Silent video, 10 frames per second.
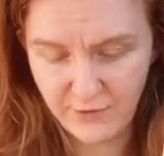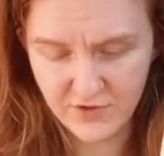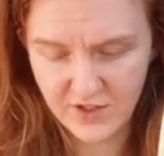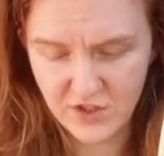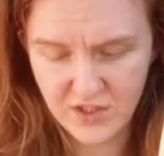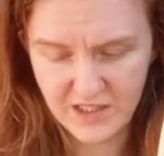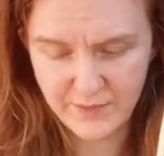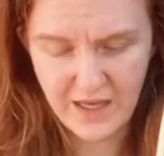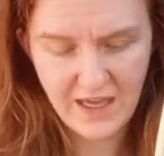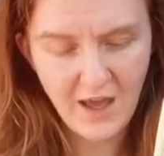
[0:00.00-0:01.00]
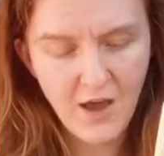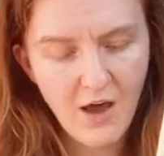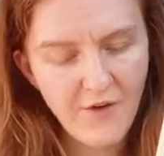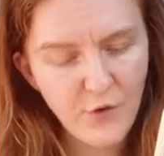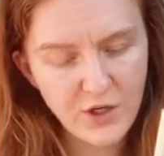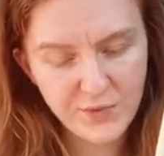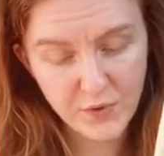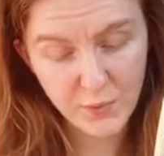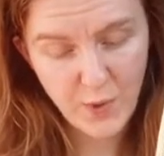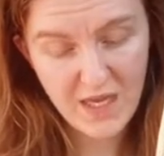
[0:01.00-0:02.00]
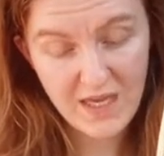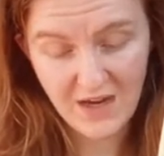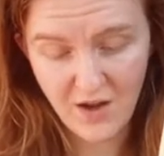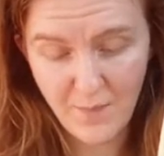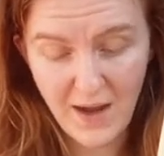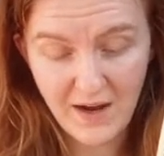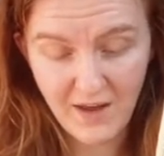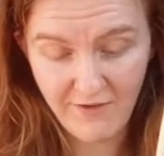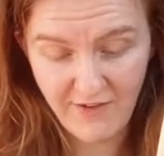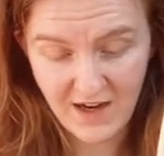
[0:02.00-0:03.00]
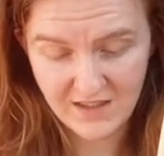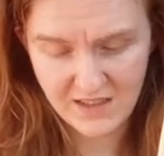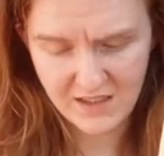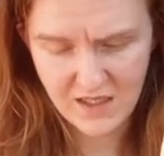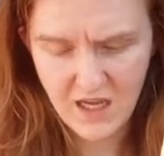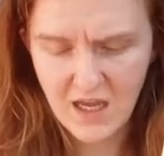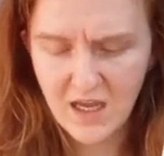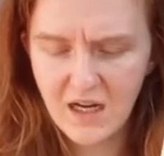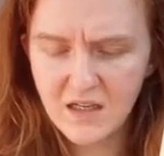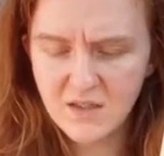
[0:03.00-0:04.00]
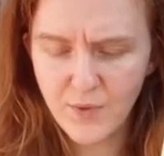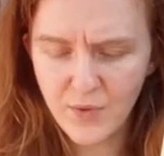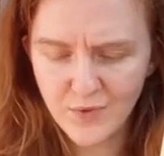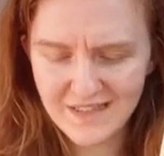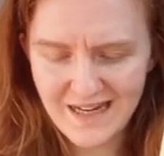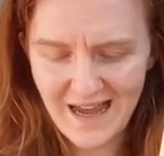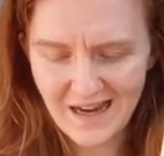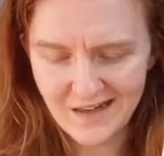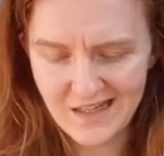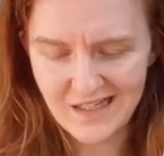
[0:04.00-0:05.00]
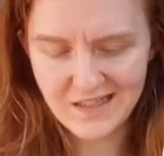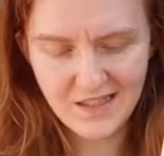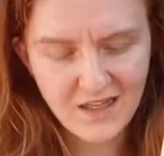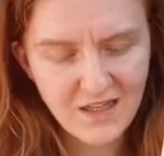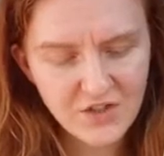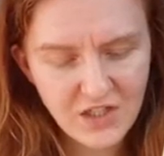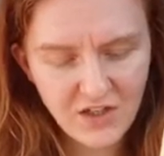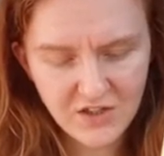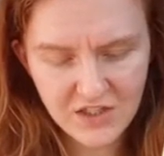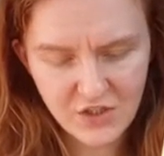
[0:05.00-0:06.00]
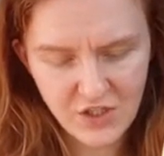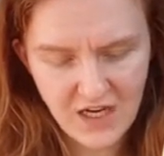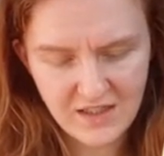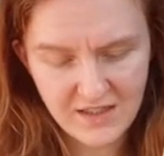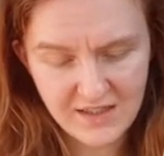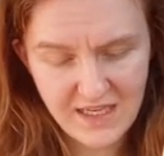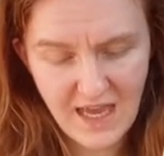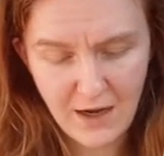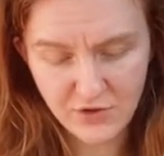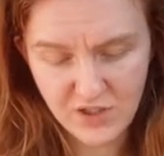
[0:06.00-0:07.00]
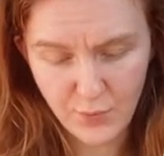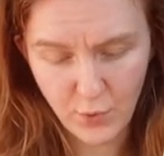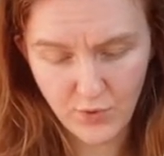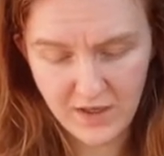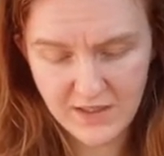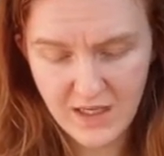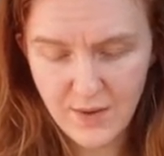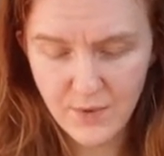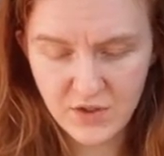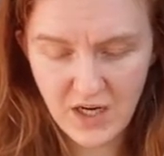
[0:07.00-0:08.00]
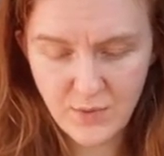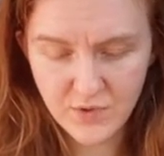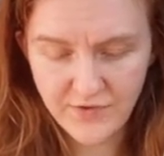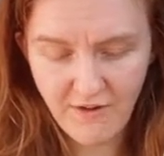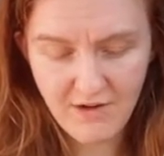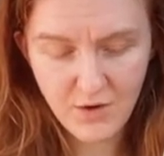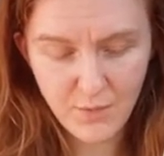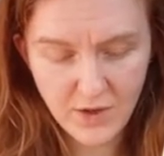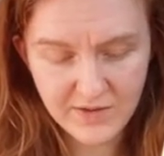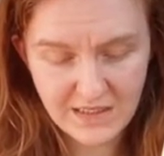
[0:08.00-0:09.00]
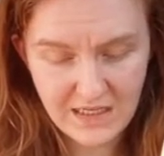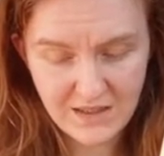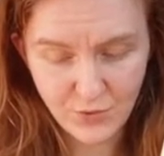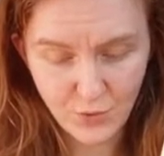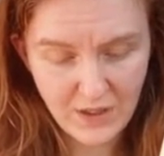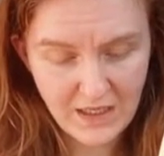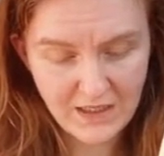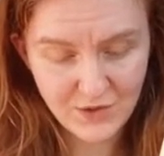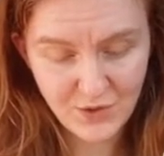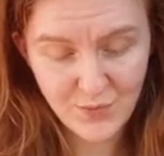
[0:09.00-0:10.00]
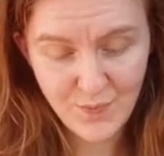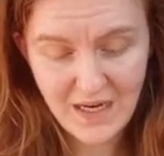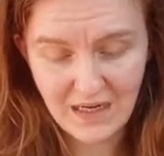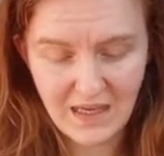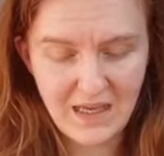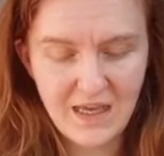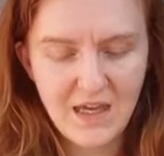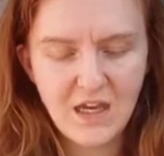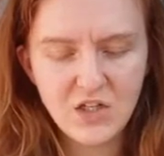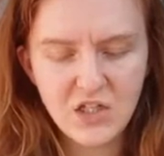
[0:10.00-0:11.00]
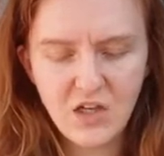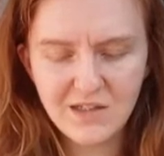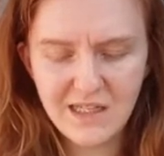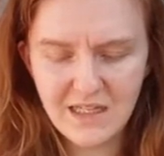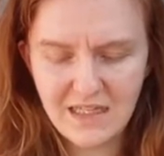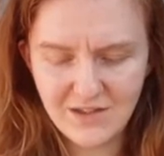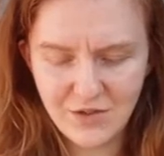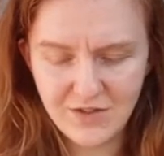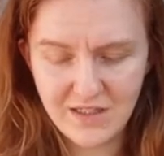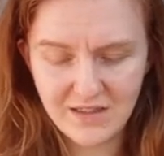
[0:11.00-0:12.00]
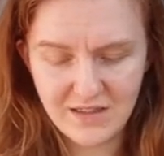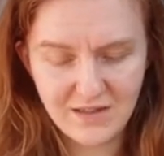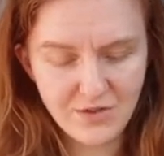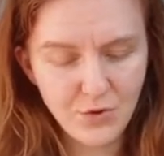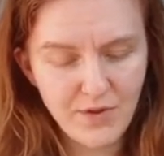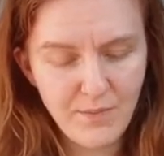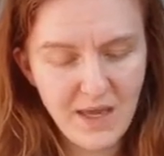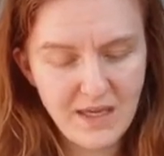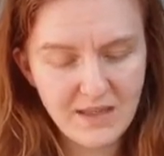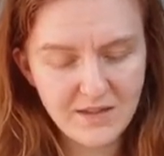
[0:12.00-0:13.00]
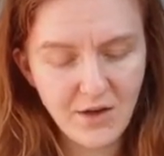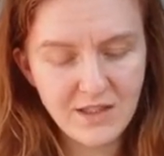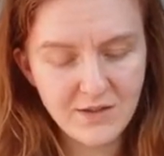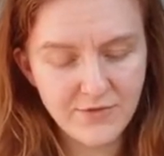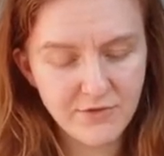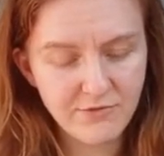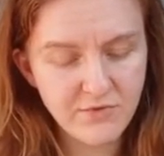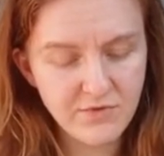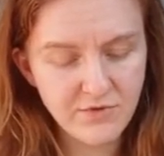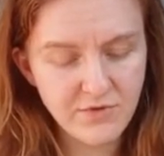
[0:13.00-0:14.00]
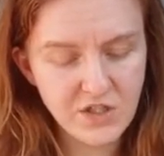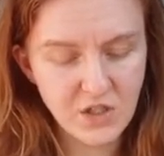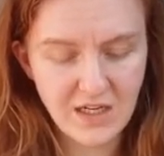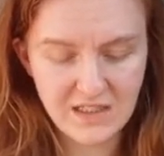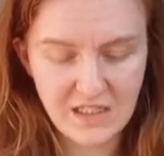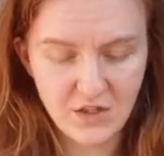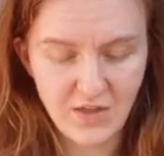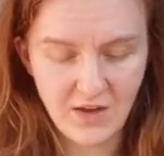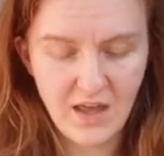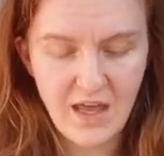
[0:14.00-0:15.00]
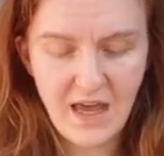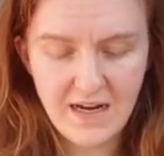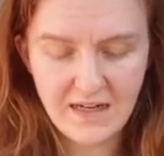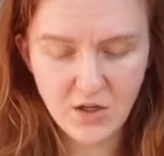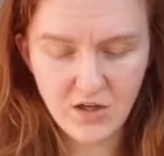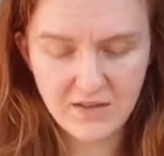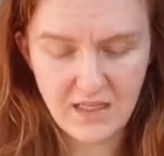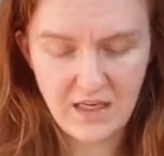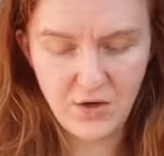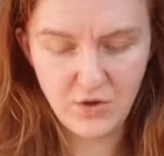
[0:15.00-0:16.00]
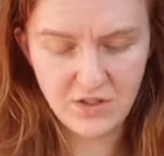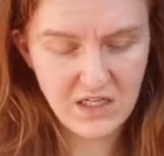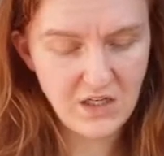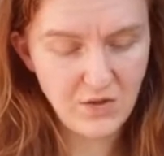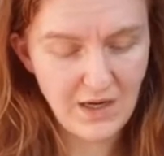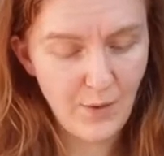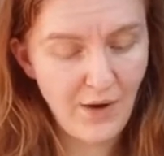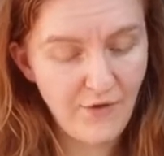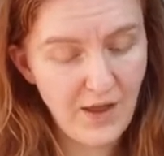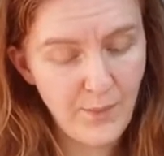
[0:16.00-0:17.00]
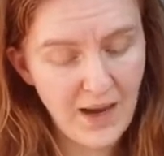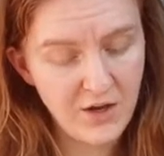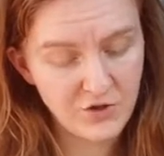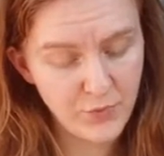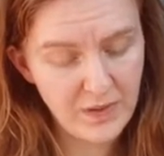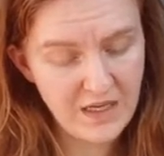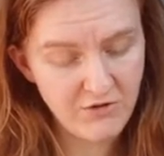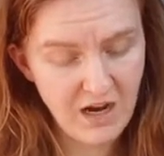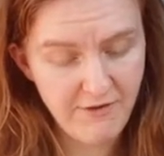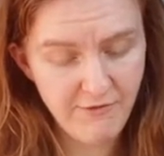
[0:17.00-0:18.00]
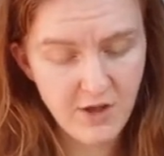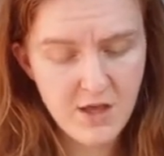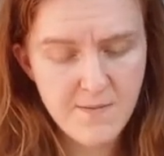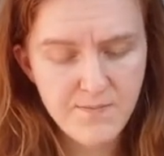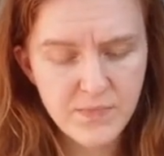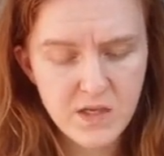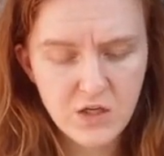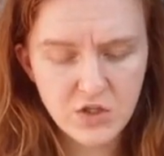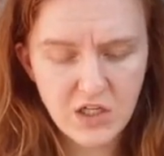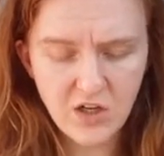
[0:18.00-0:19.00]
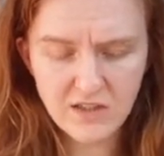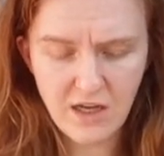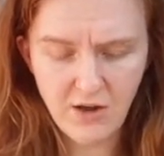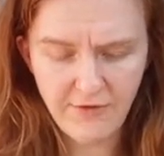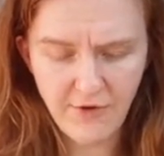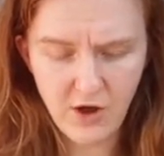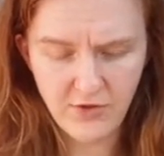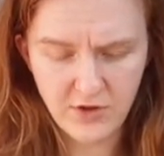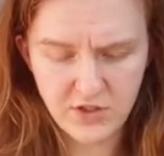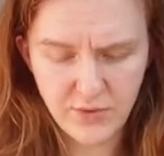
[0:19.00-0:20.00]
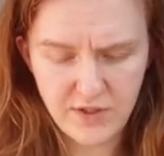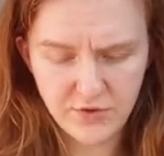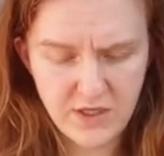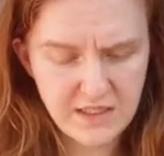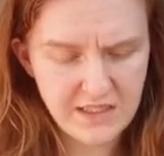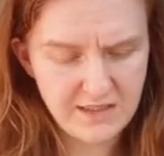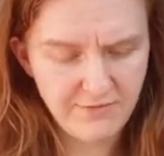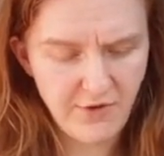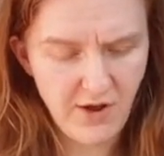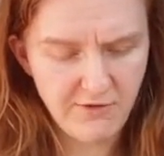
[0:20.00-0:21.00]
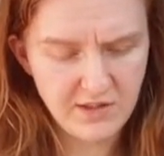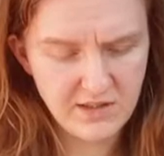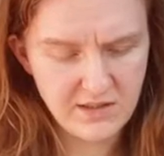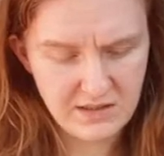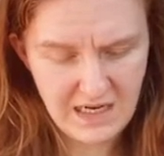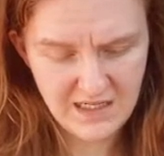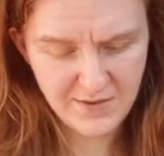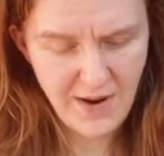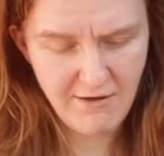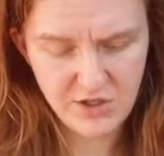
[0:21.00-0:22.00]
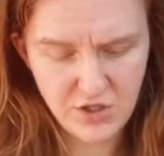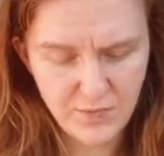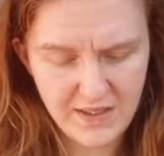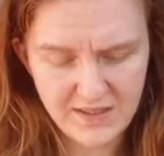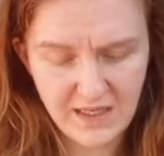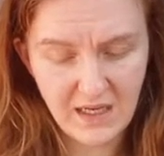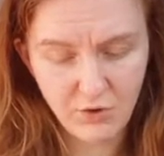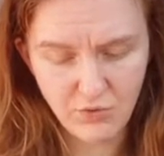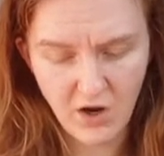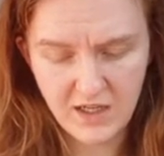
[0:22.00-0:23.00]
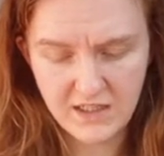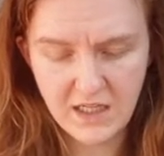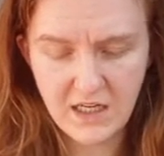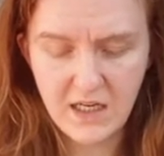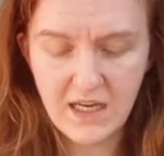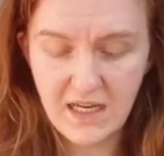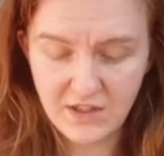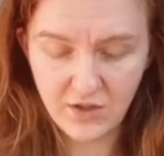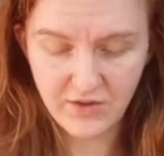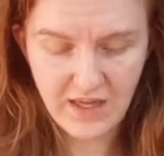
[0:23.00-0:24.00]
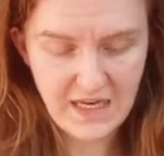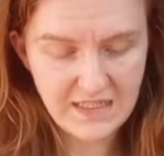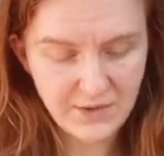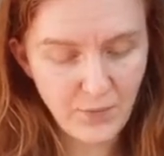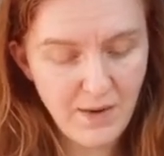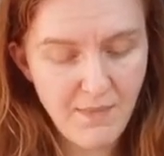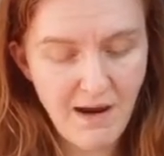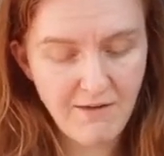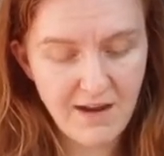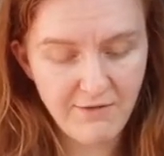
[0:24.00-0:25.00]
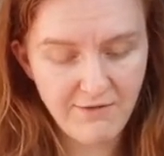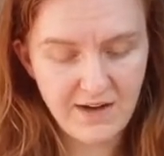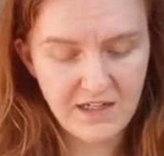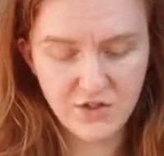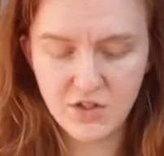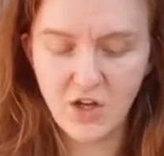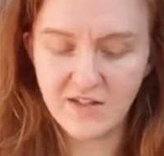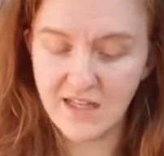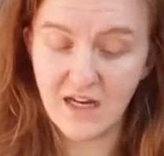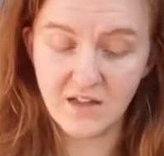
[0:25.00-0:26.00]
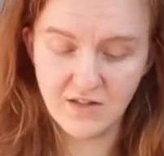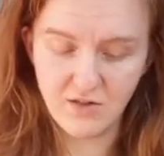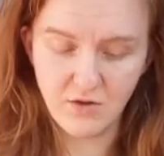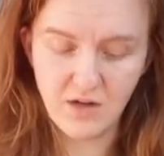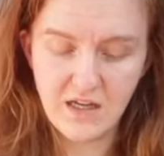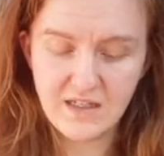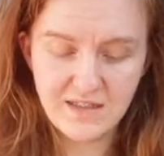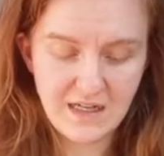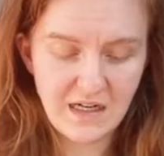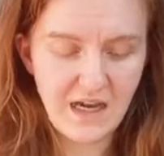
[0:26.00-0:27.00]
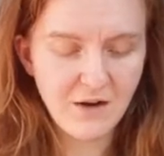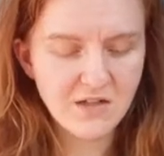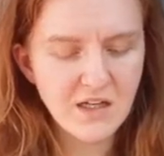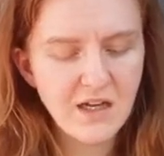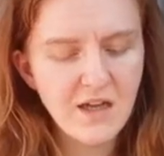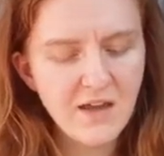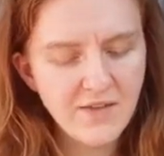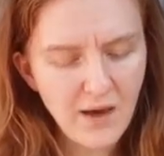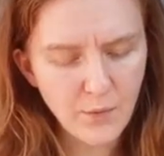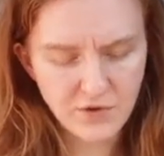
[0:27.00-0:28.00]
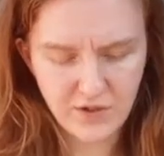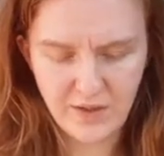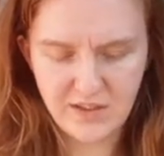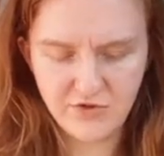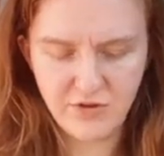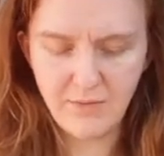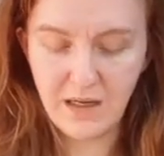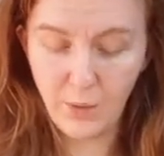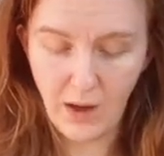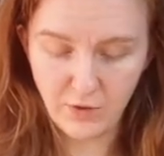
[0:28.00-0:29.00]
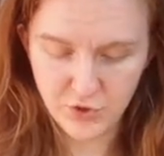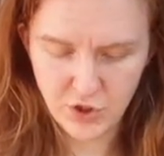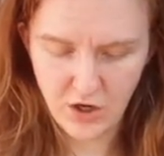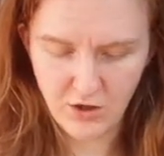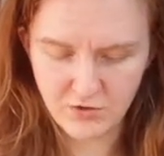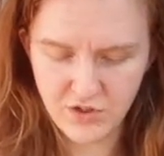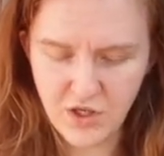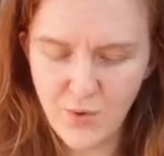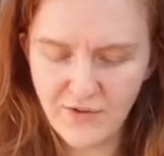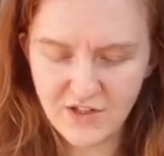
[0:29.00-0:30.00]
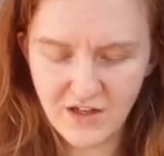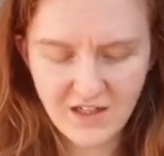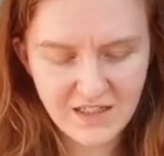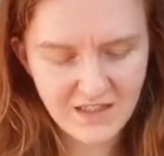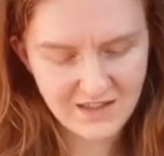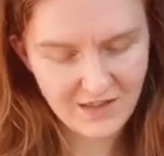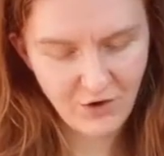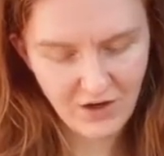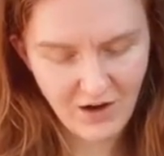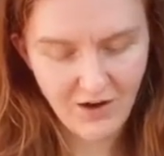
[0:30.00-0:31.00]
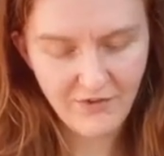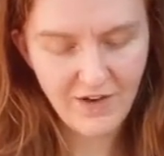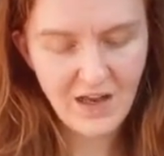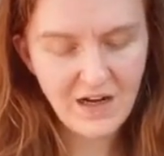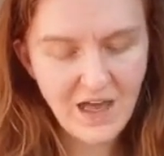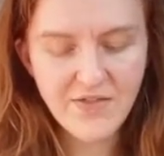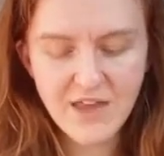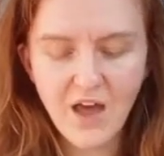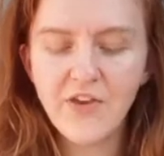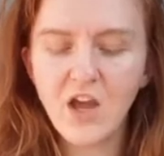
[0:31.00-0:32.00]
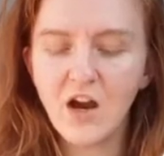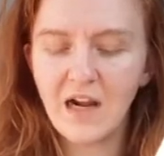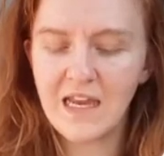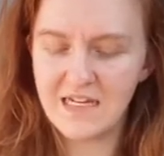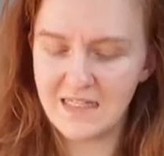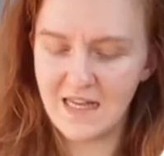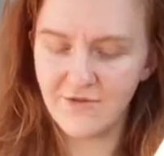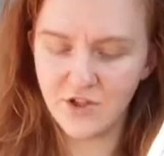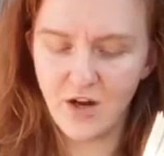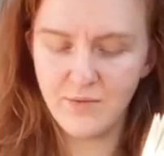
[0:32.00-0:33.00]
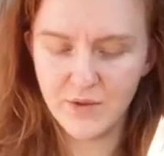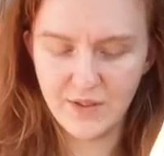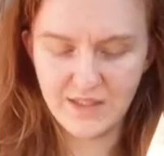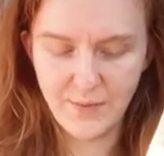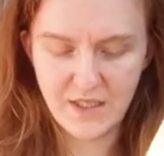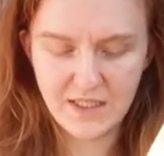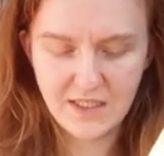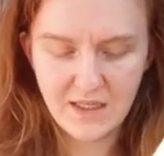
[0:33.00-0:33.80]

for such a display. Her voice was weak and her manner affected. Elizabeth was in agonies. She looked at Jane to see how she bore it, but Jane was very composedly talking to Bingley. She looked at his two sisters and saw them making signs of derision at each other, and at Darcy, who continued, however, impenetrably grave. She looked at her father to entreat his interference, lest Mary should be singing all night. He took the hint, and when Mary had finished her second song, said aloud, "That will do extremely well, child. You have delighted us long enough. Let the other young ladies have time to exhibit."